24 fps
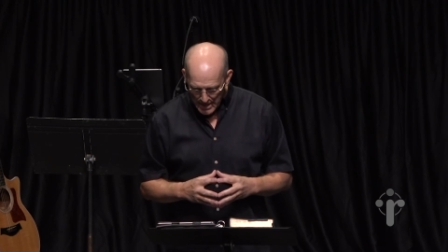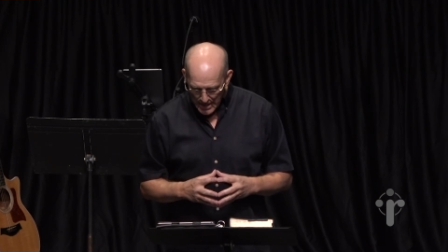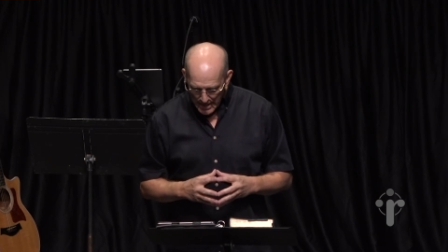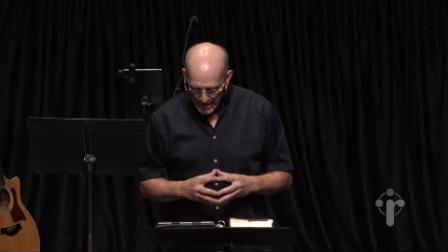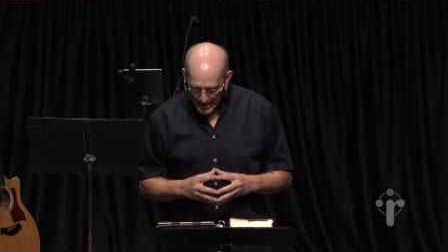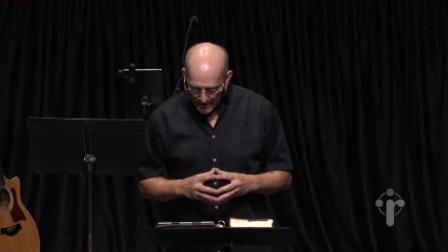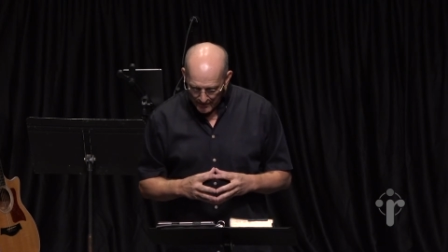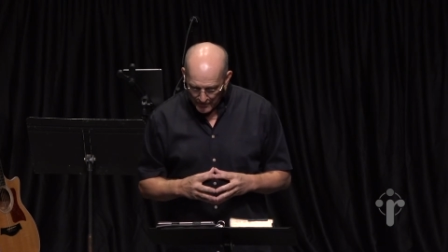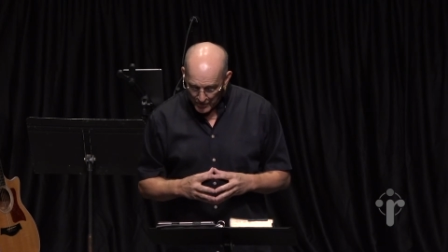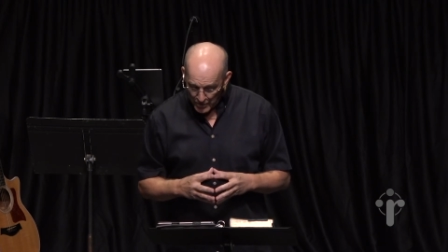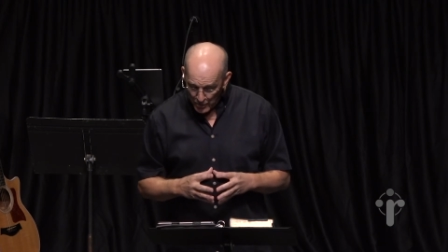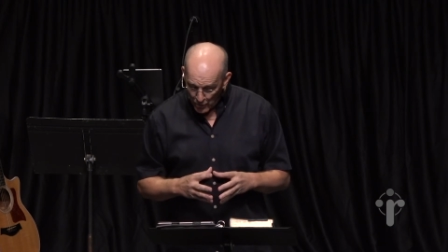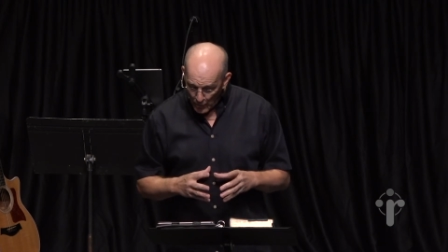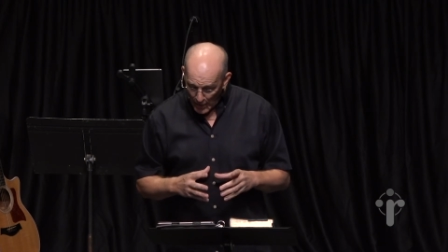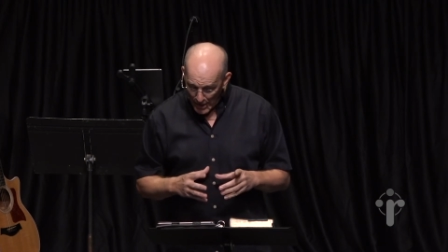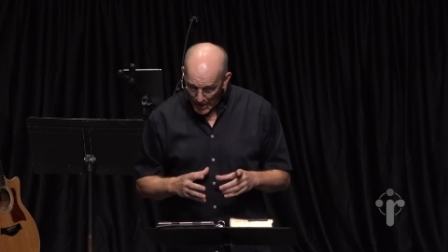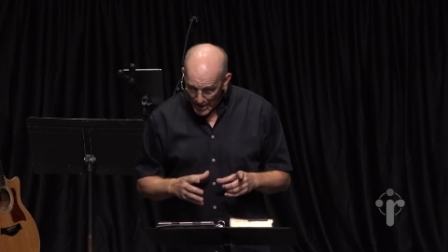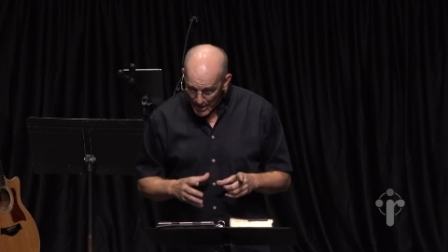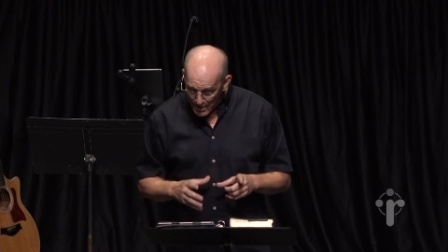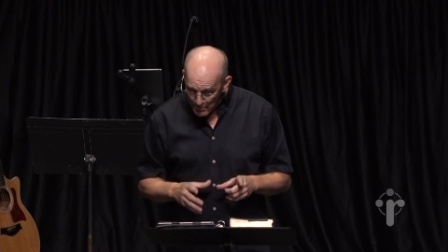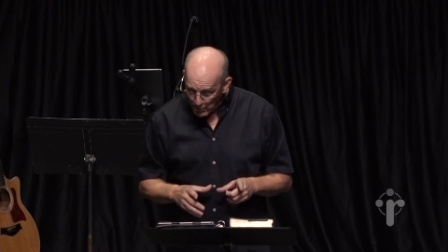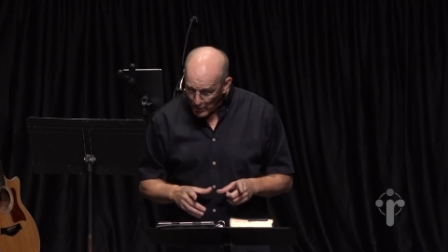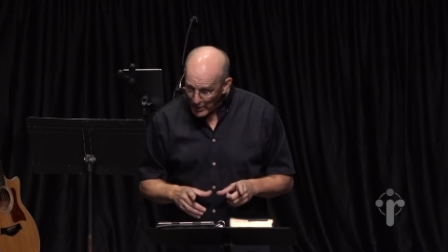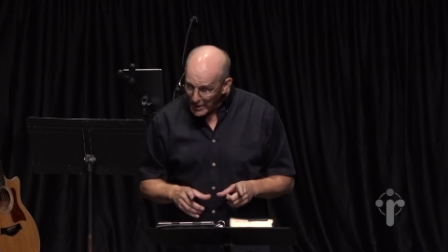Even though
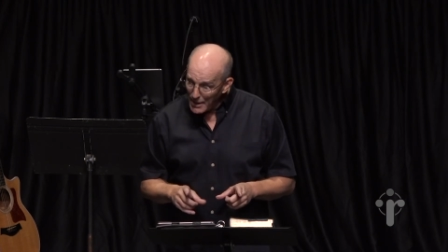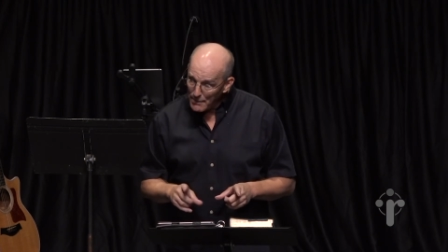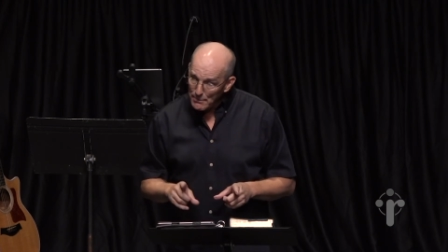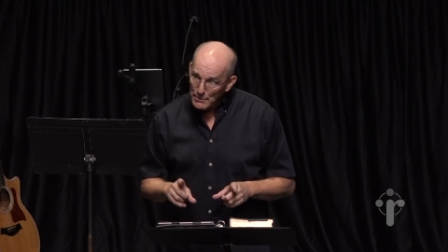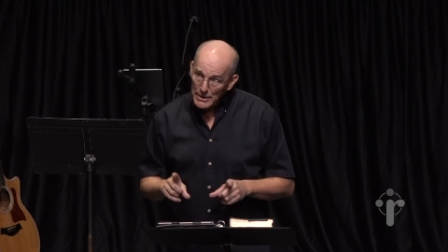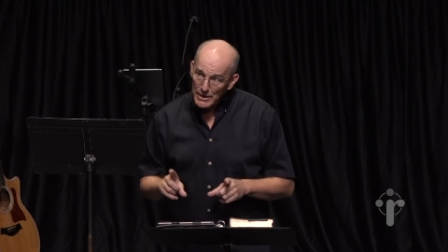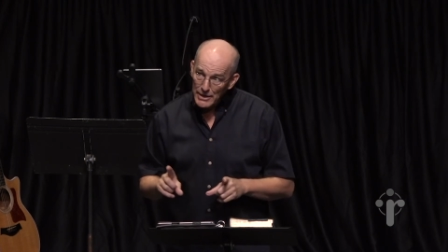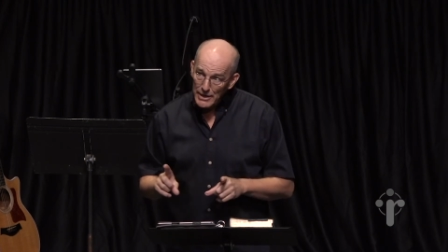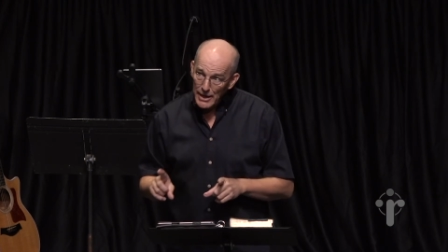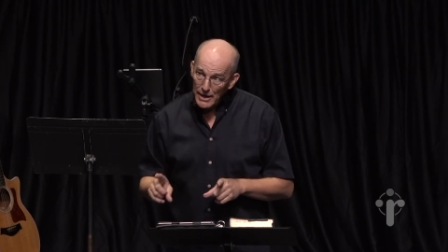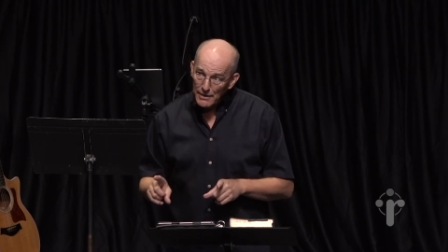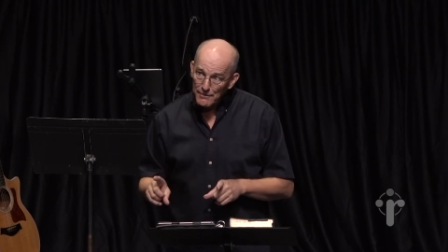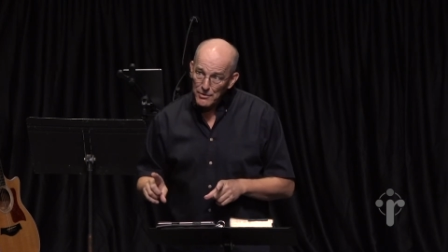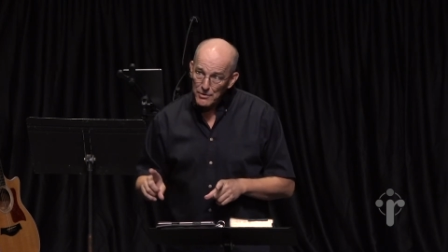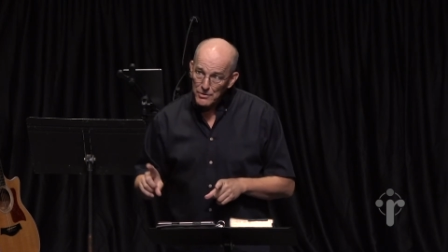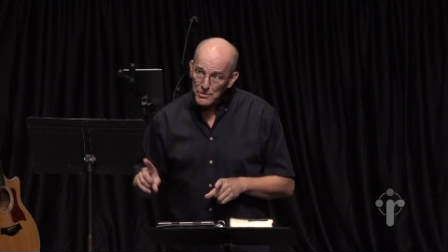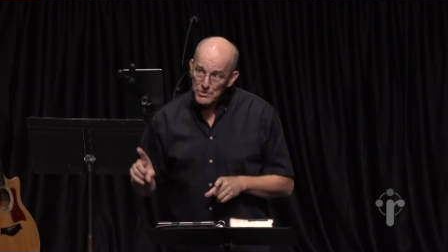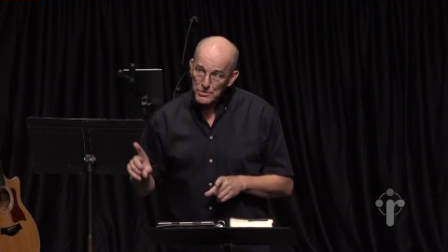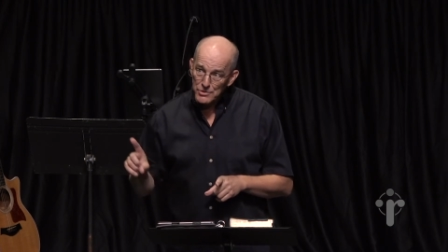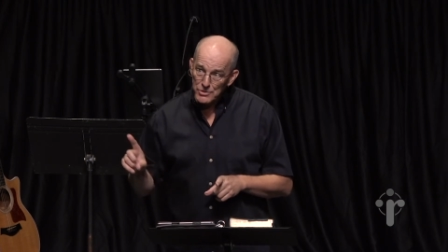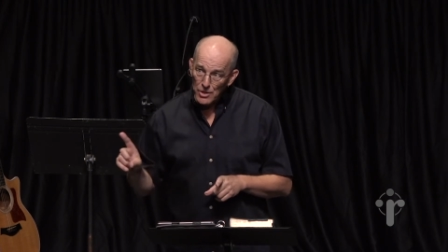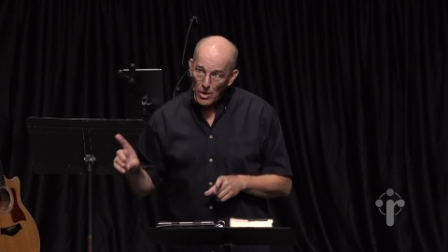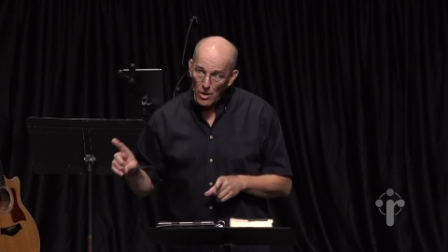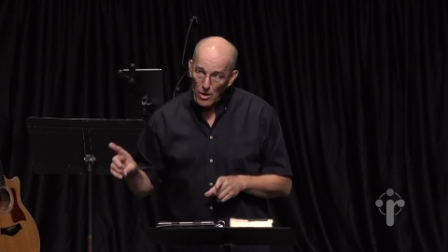Abraham never
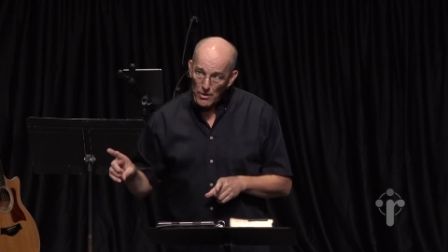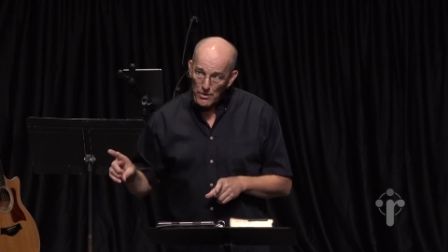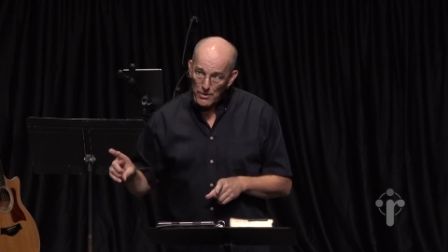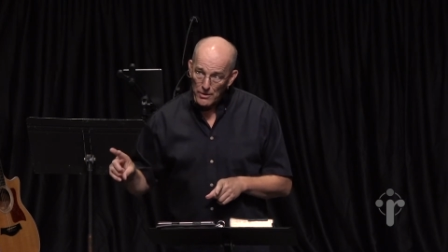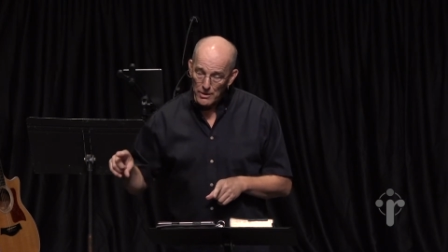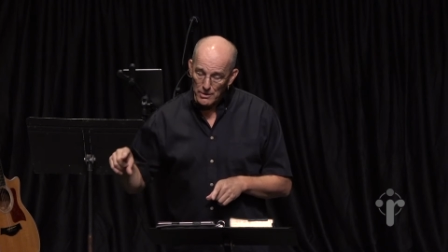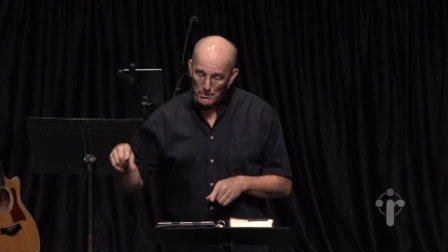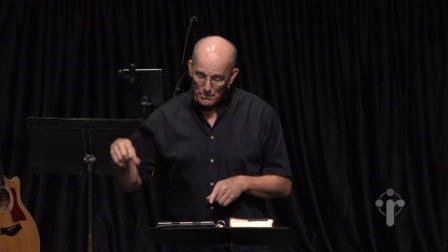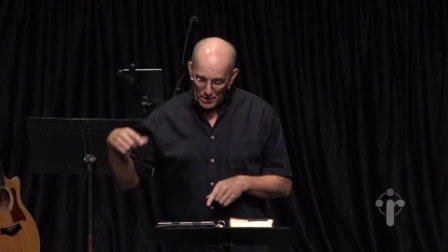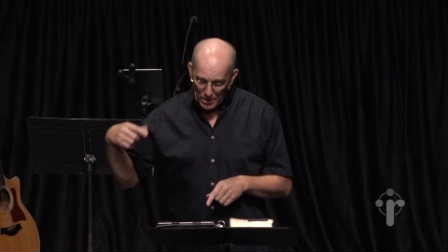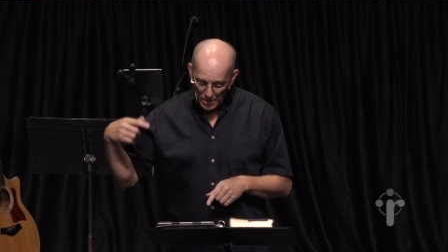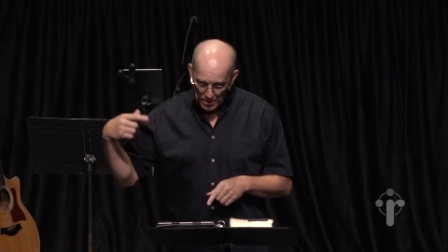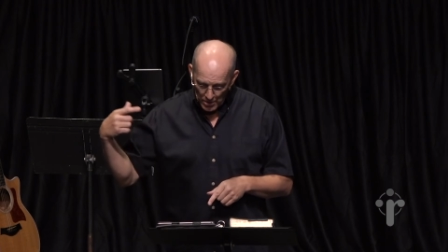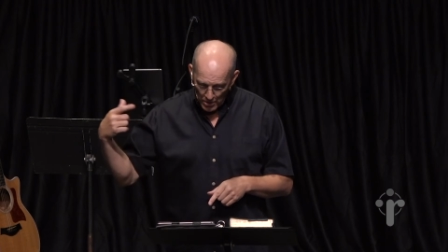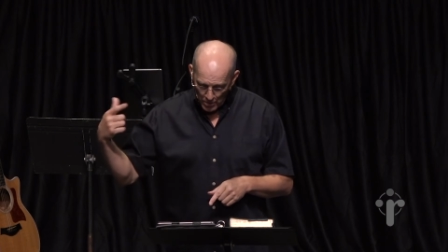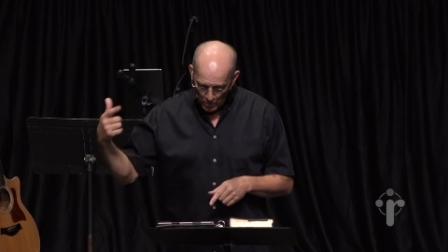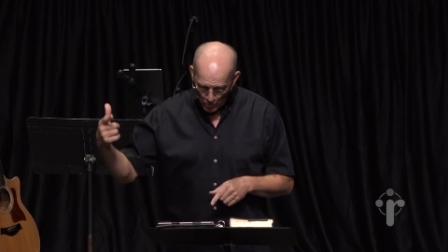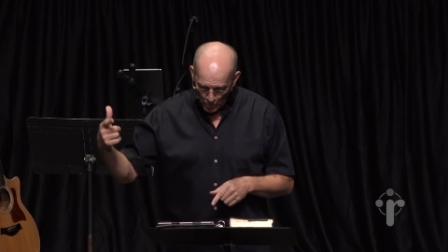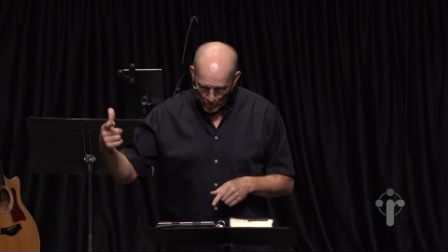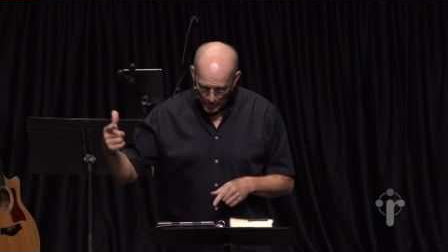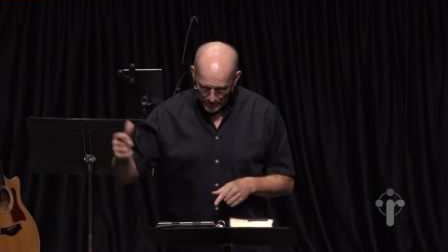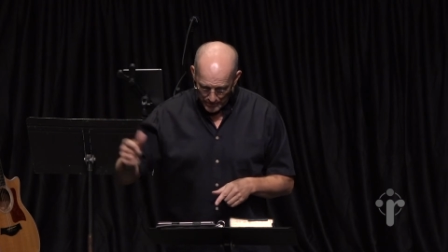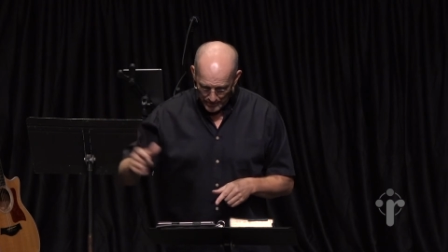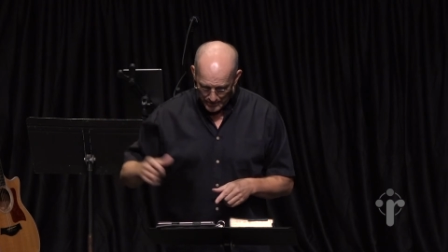saw them
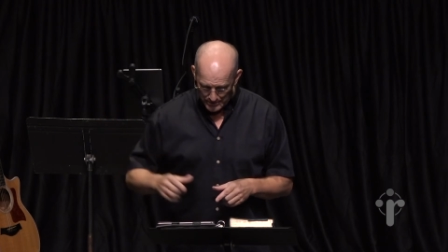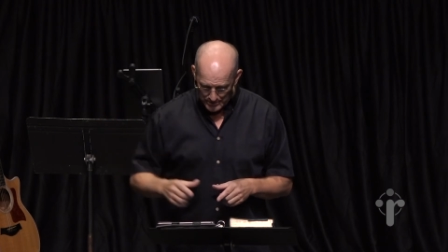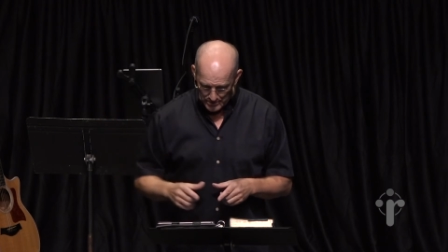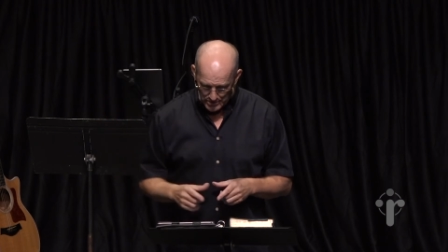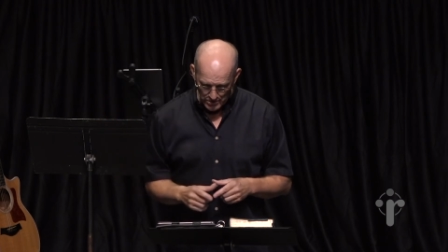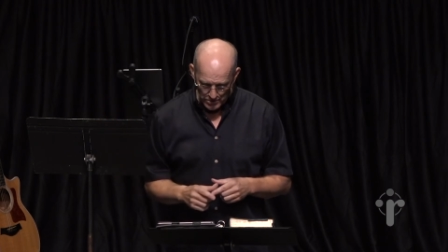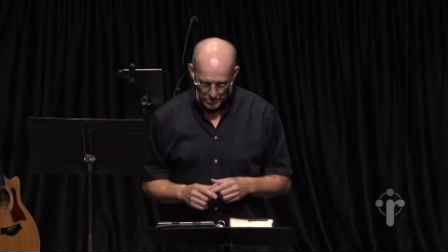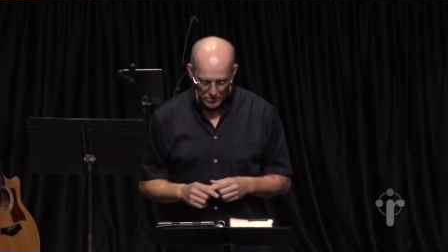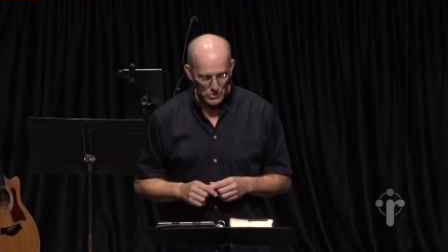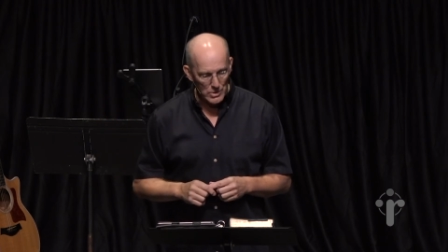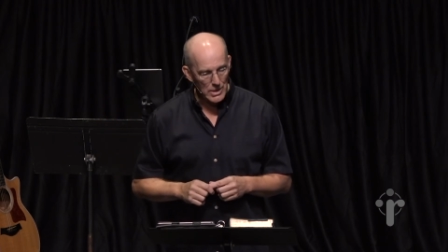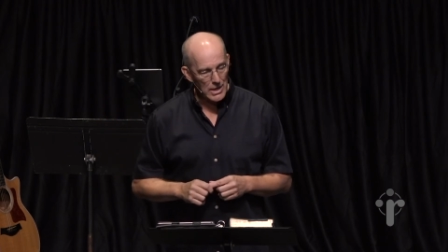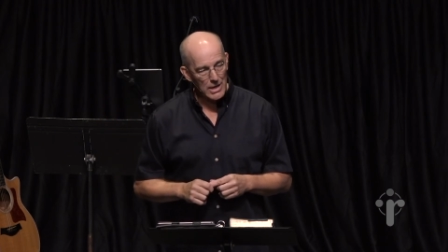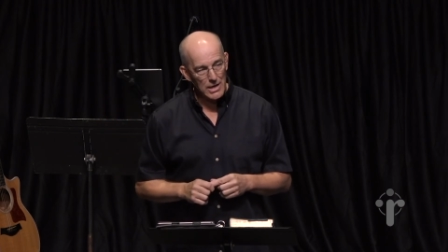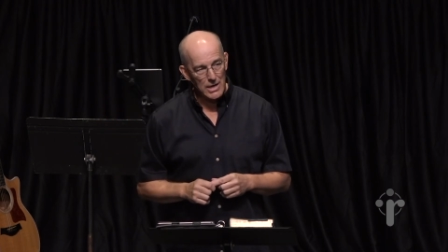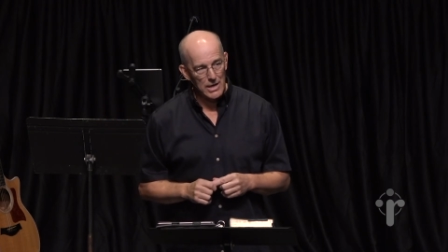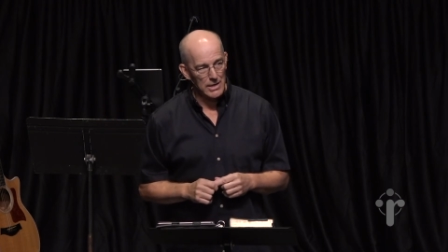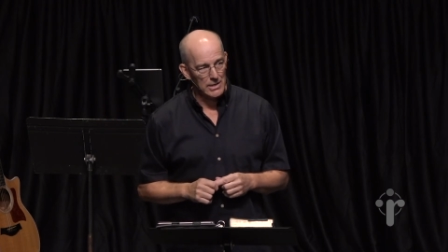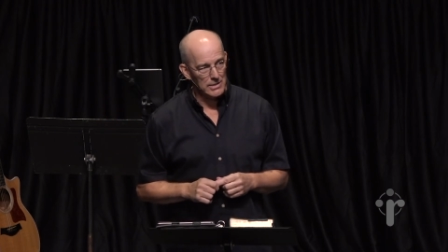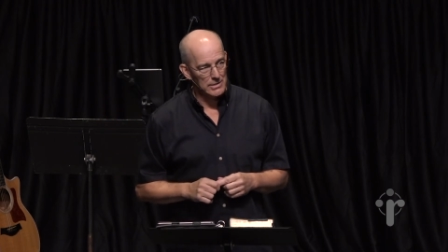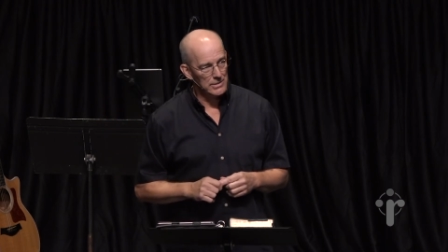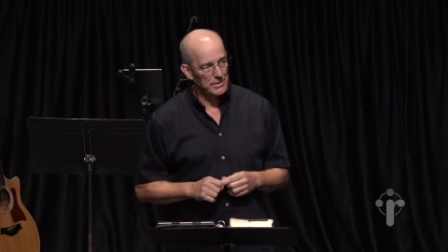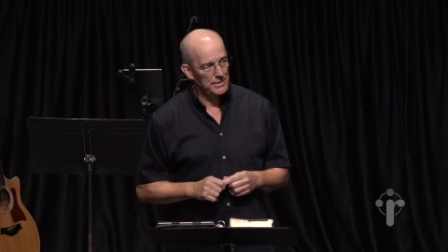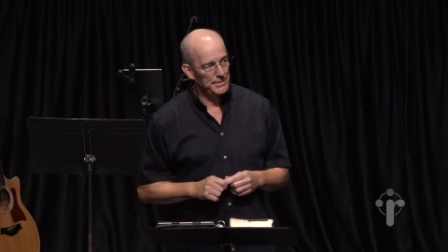with his own
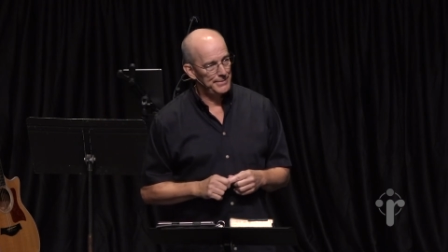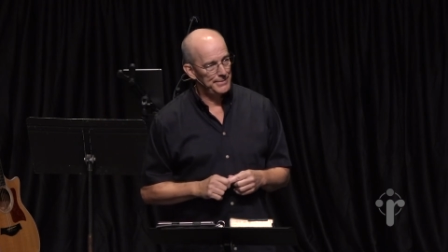eyes.